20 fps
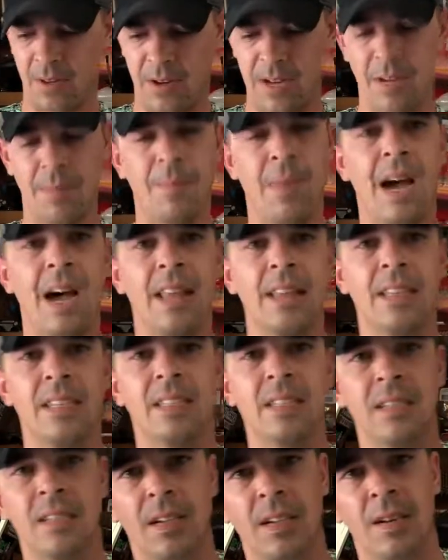they're hidden behind
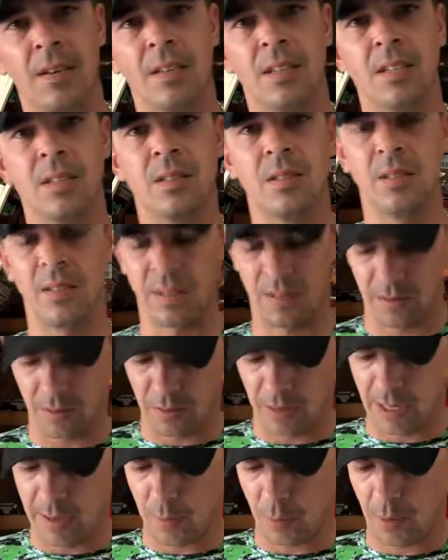this little
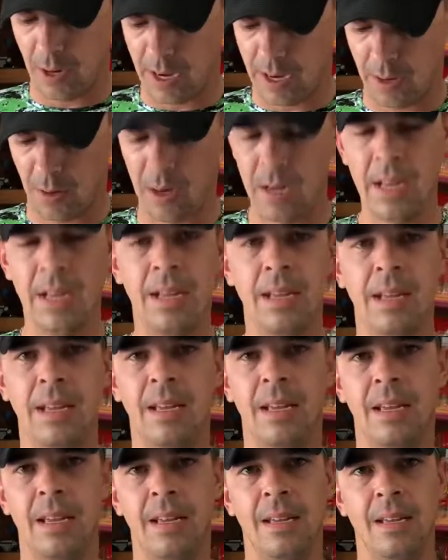label right here.
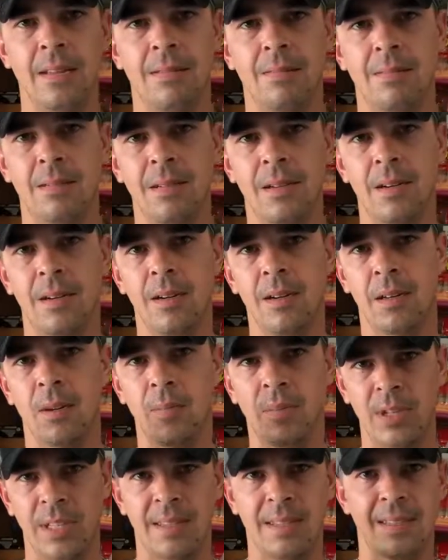It
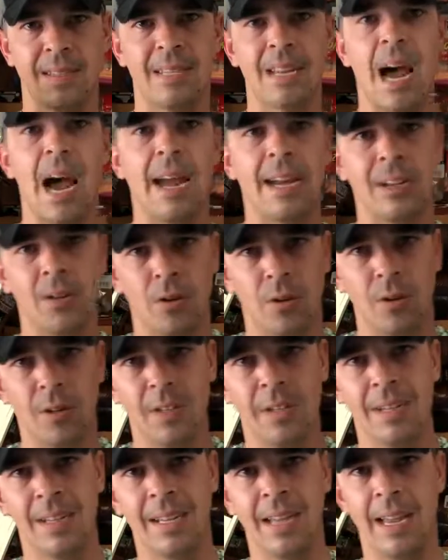completes a cycle,
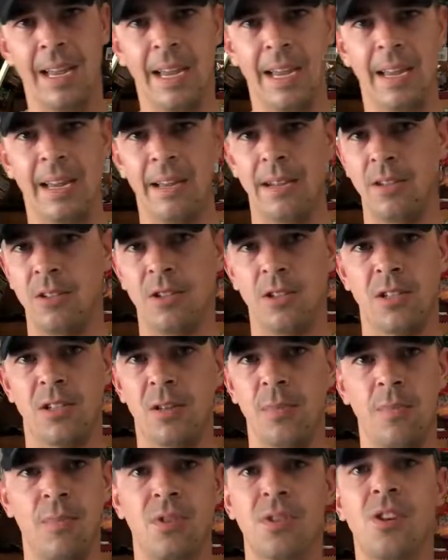and it
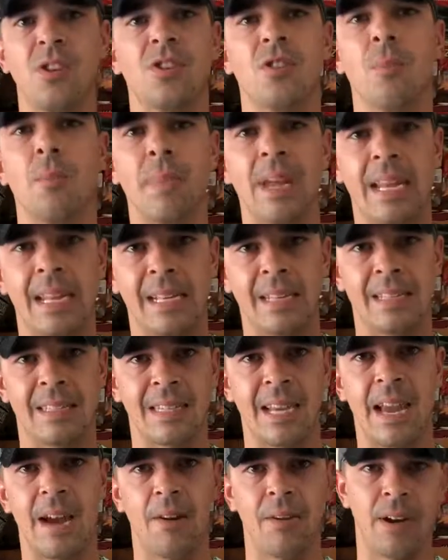just starts emitting a
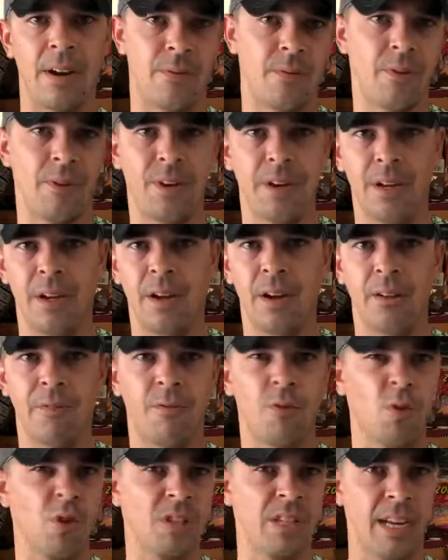sound every
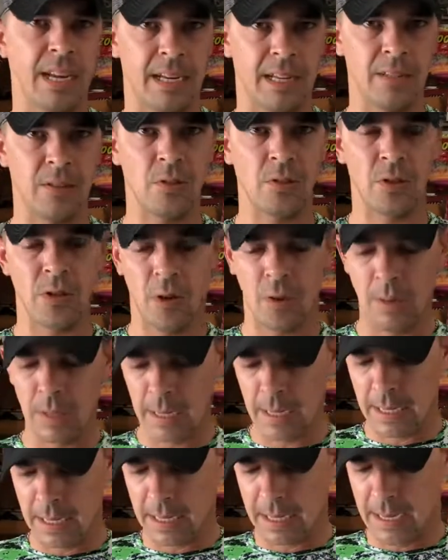4 seconds or so.
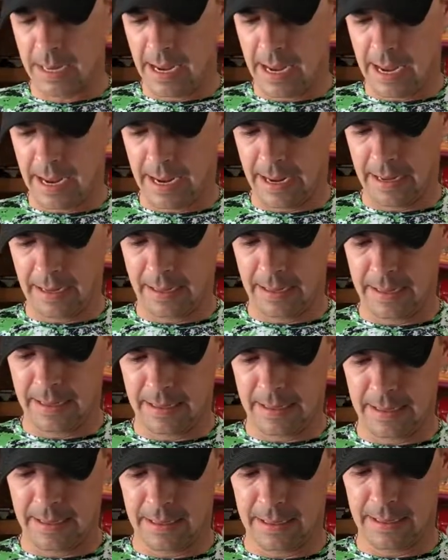And
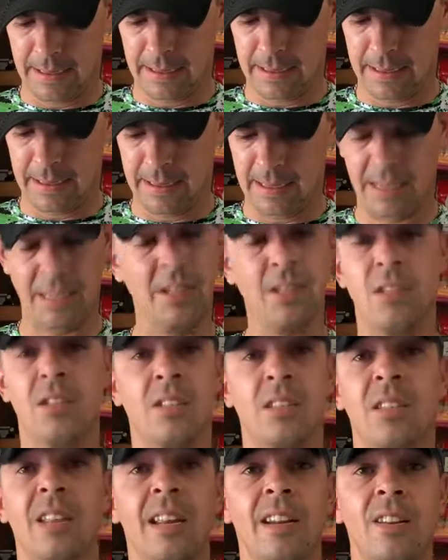you
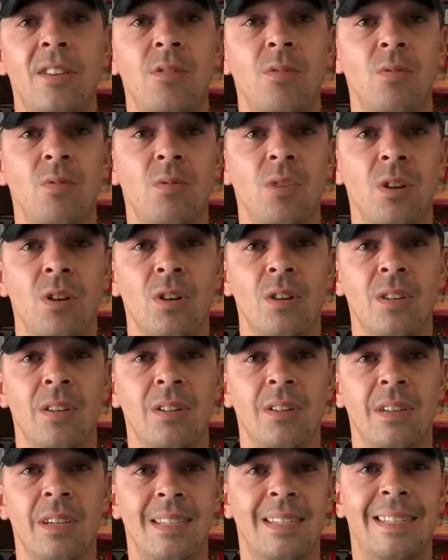just let it do the work.
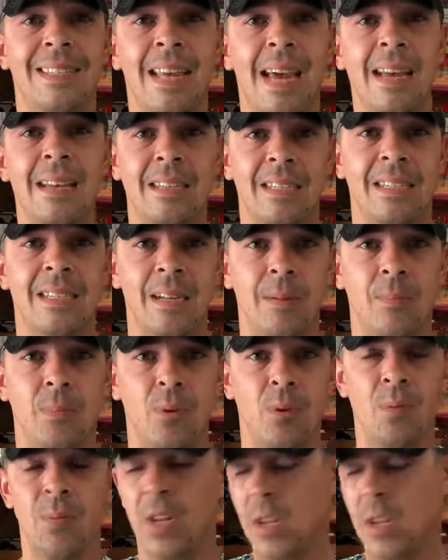It's that simple.